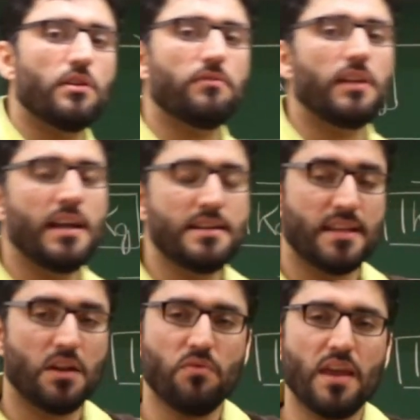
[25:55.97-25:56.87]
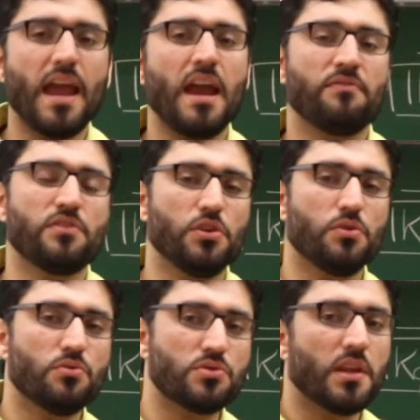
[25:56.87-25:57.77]
of light, then we have to
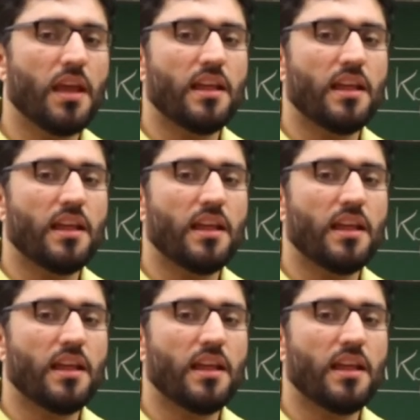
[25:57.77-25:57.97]
use